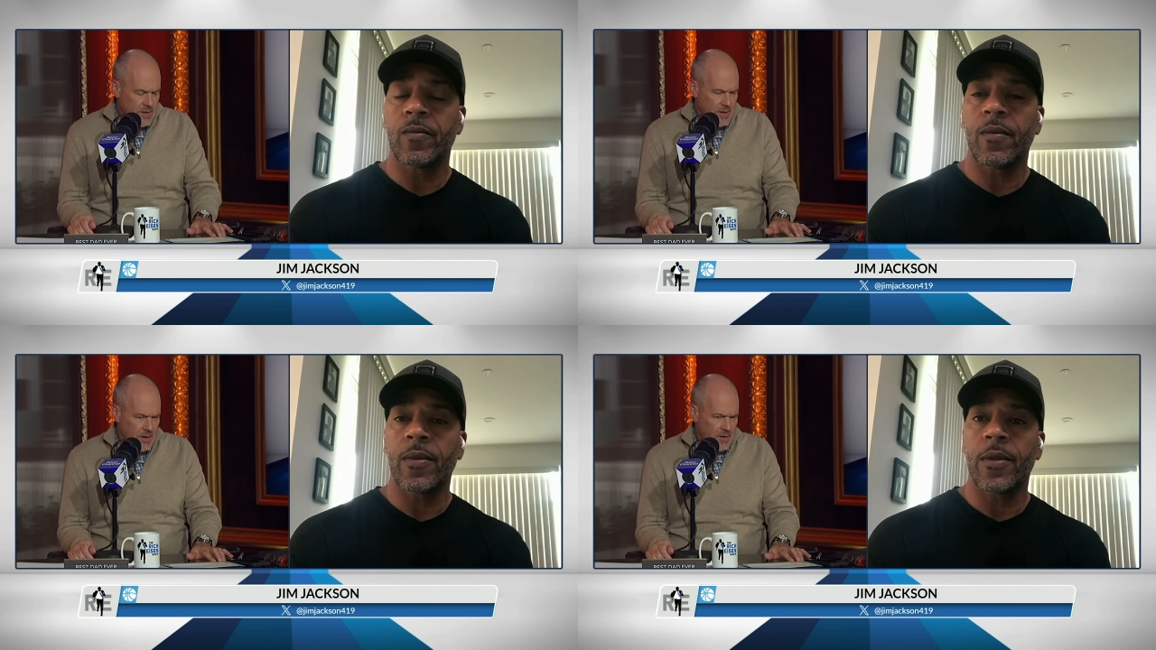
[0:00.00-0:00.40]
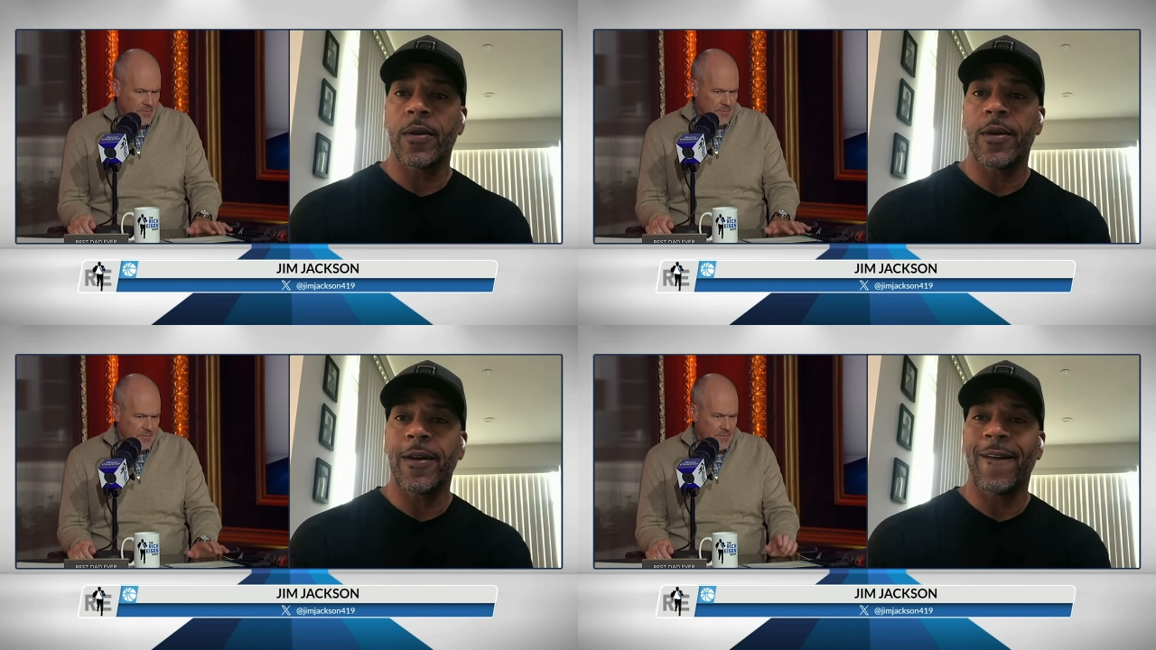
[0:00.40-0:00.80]

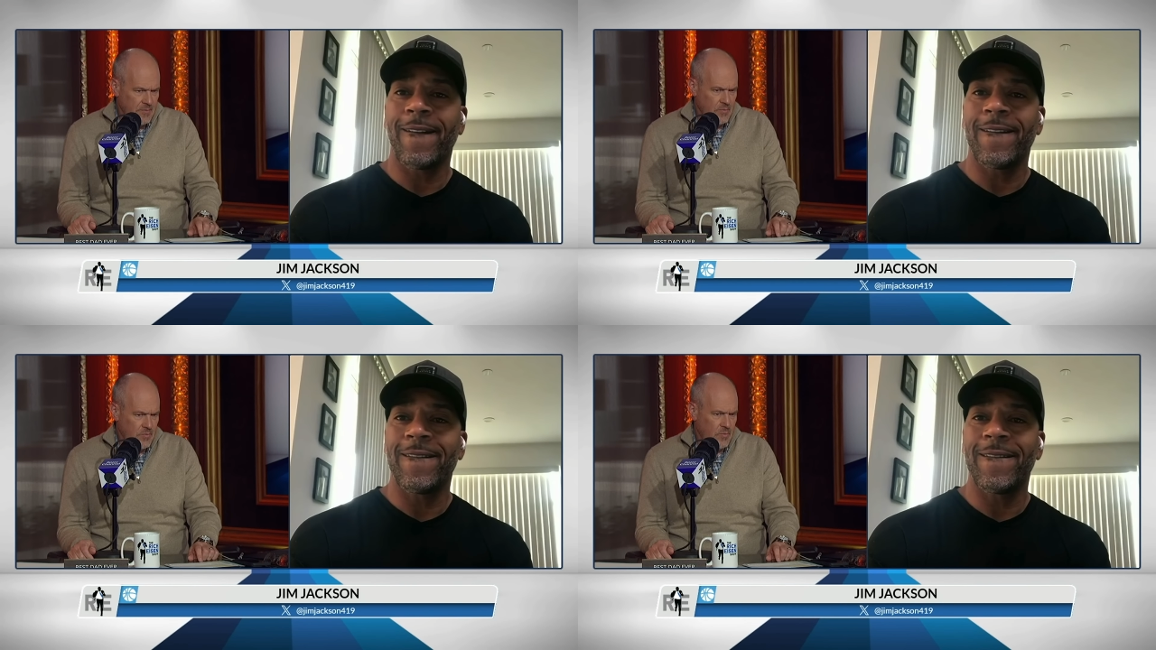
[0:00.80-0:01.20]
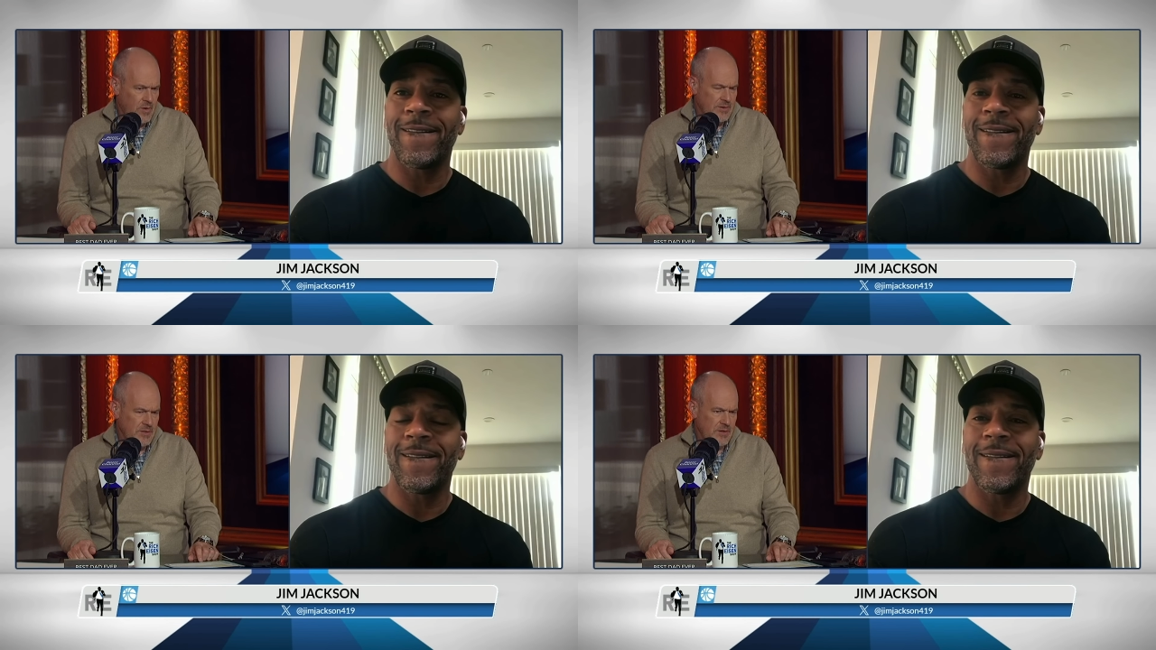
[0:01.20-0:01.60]

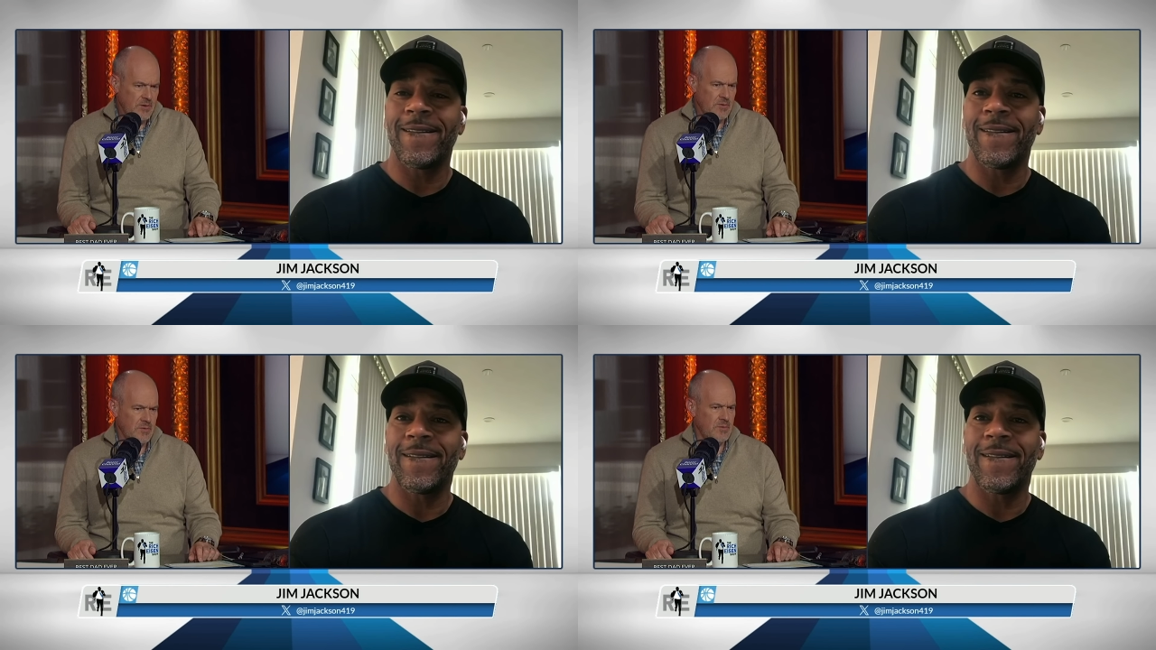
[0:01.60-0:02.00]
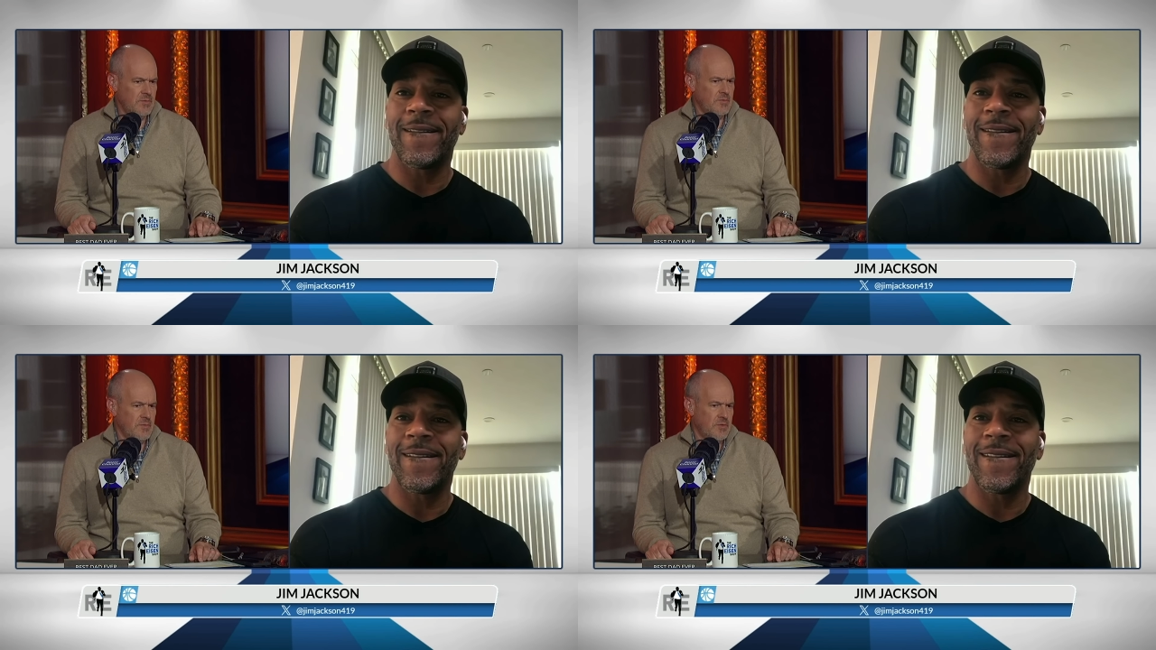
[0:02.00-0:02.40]
Speaker 1: what do
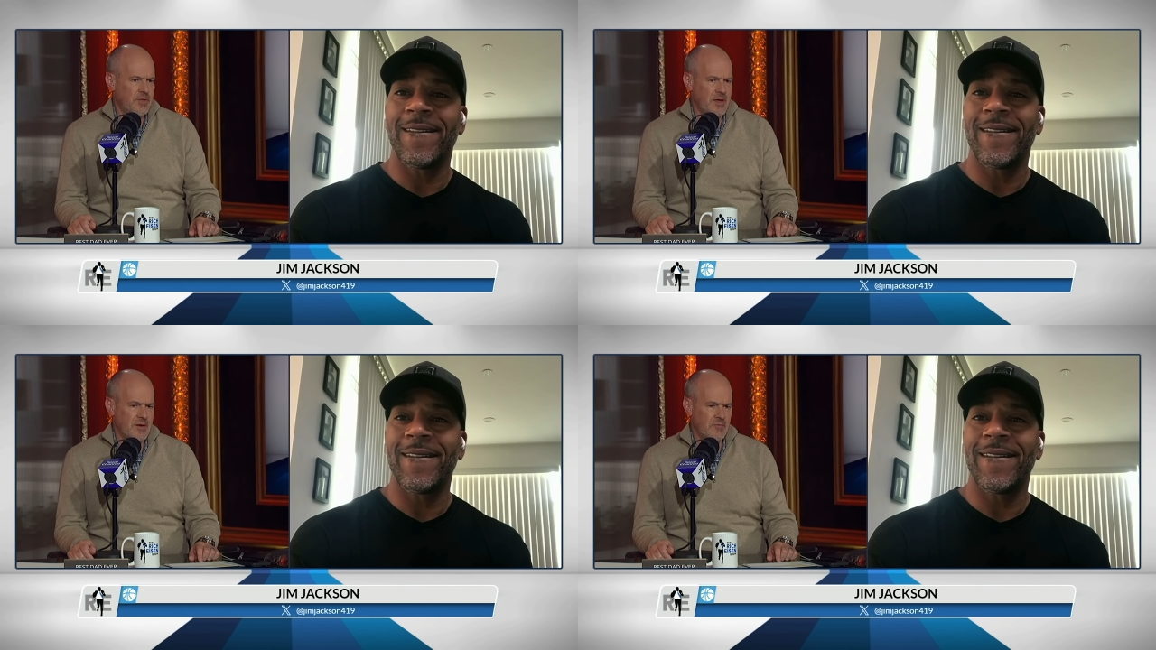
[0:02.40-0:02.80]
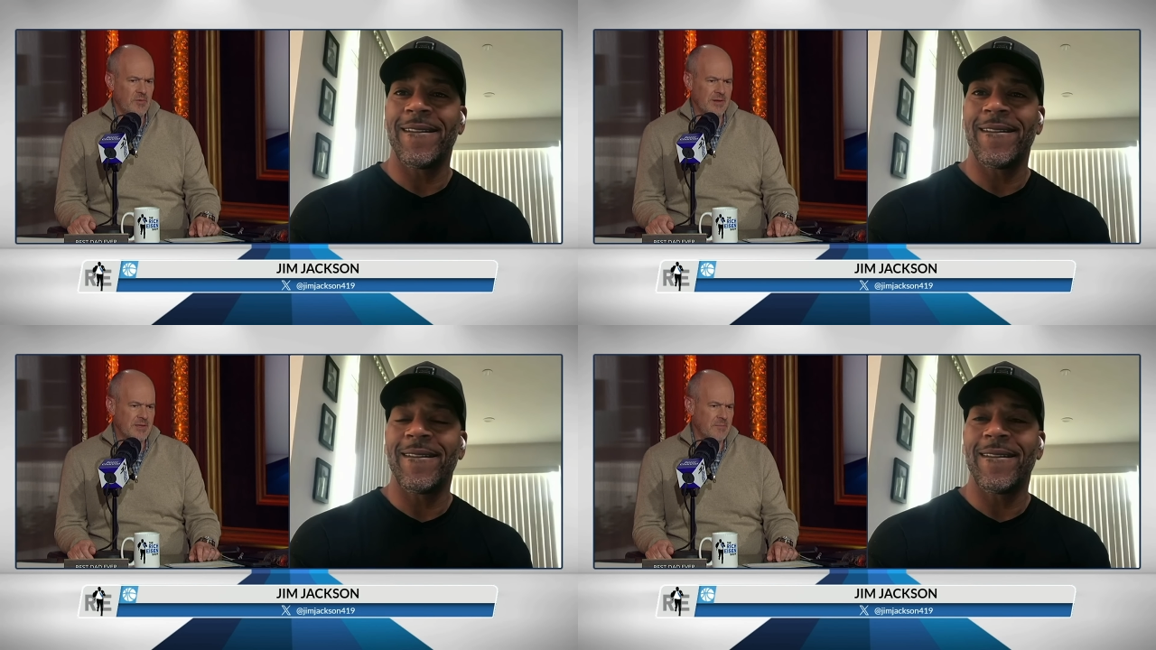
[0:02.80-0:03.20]
you think of
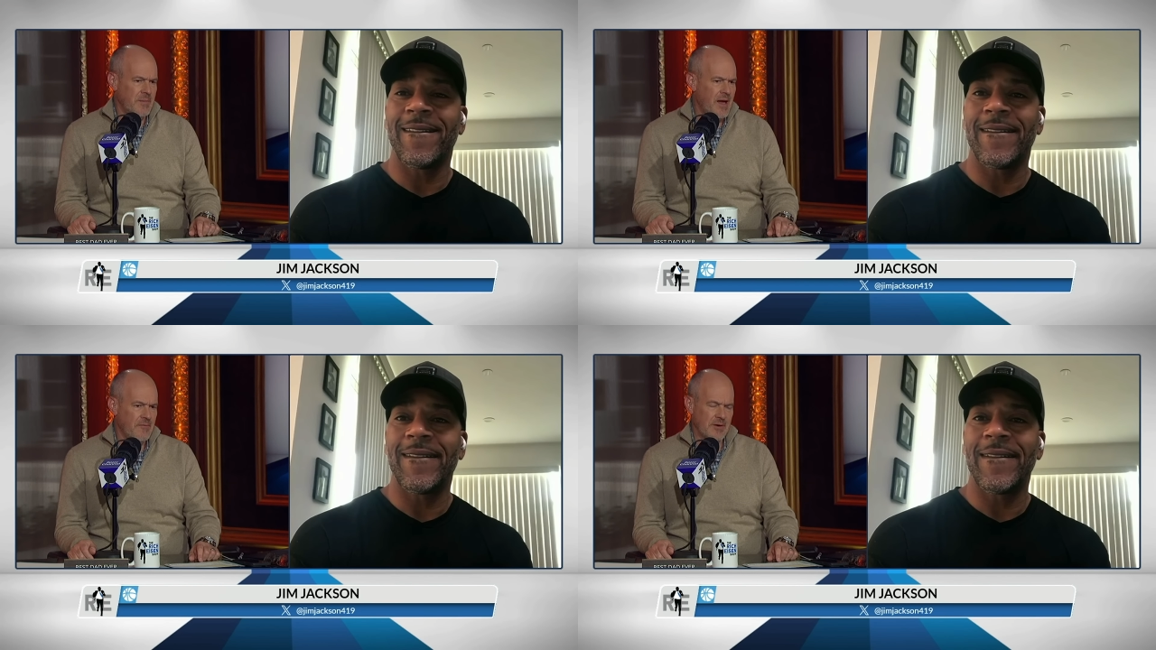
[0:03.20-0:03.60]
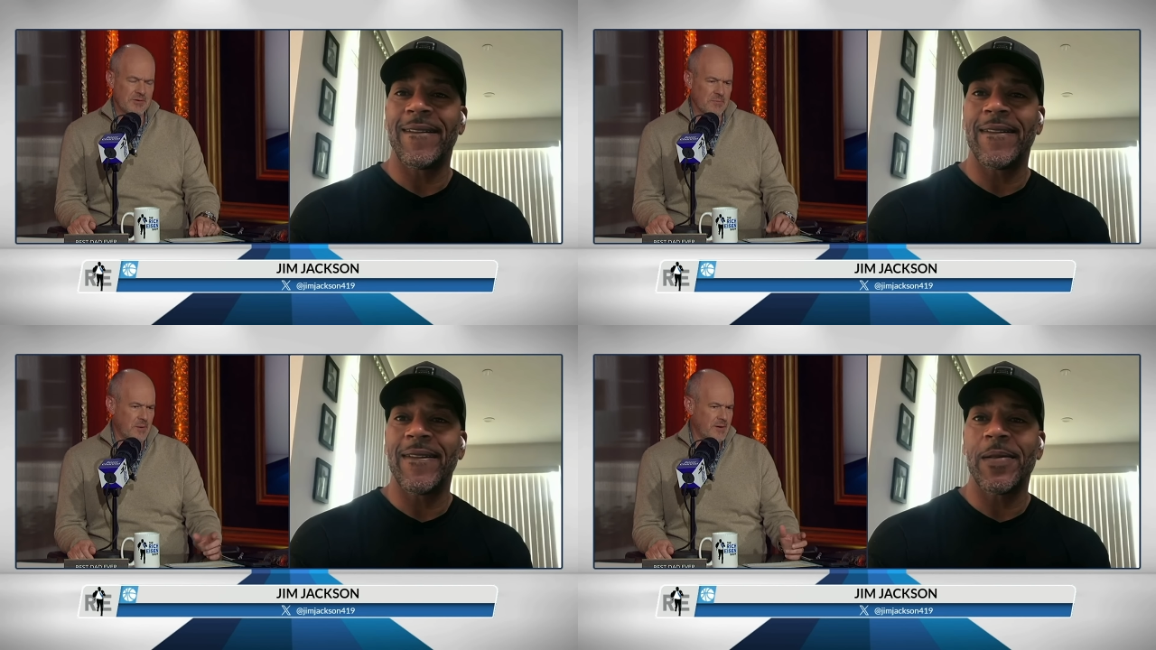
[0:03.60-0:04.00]
what the
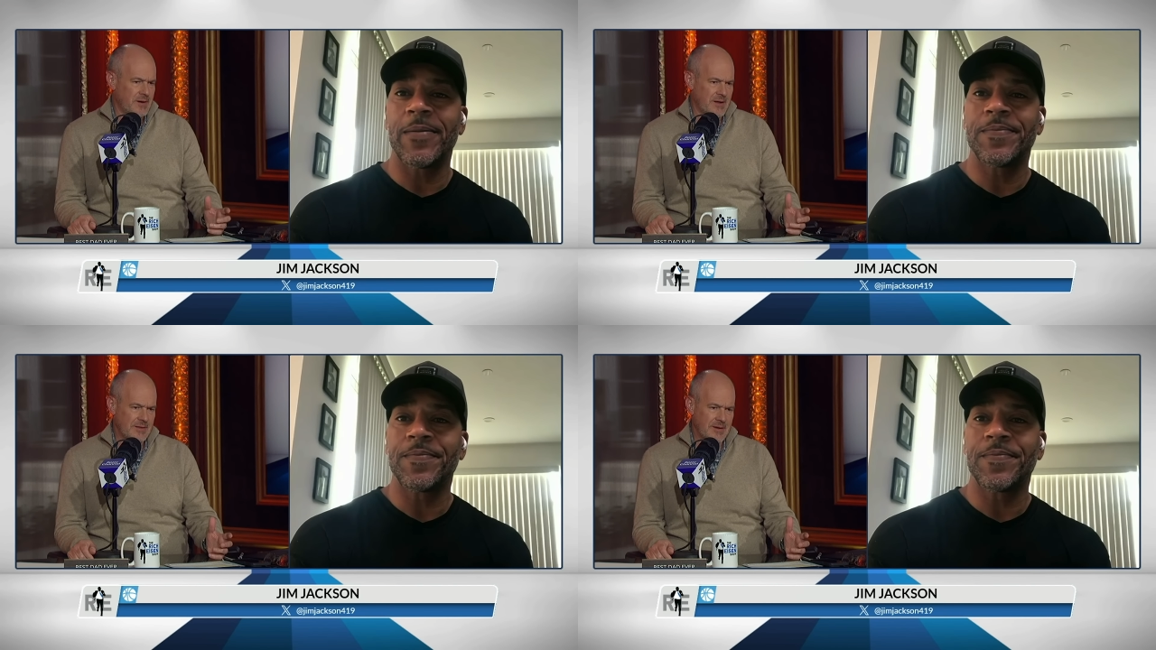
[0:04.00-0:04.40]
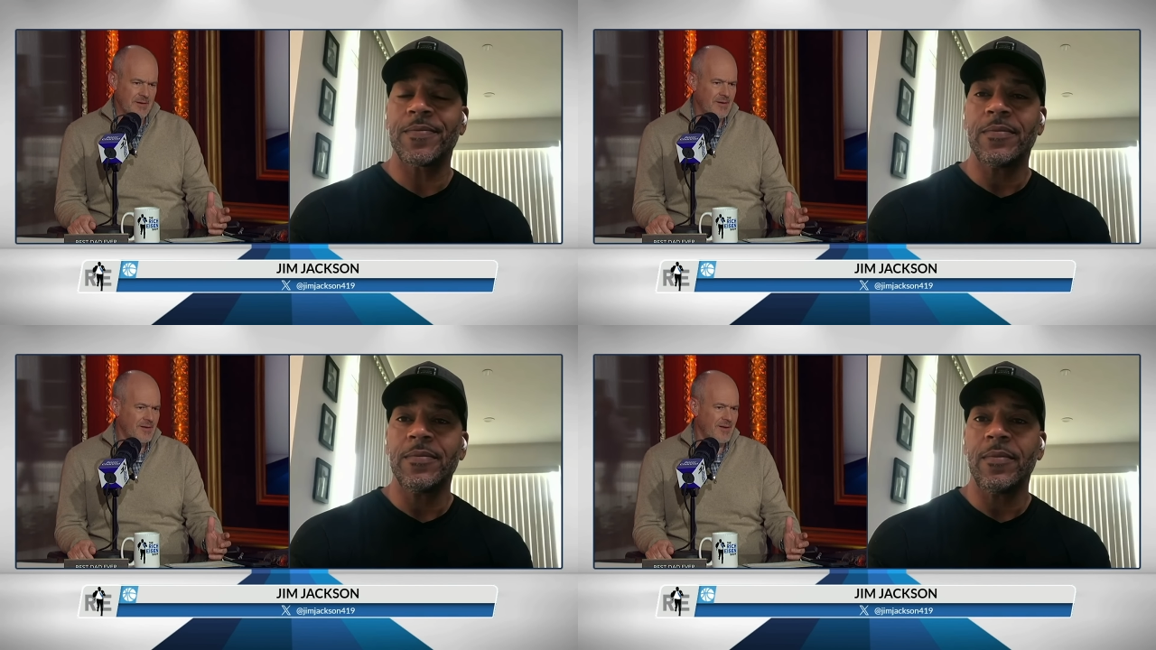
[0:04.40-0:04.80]
Mavericks are putting out there?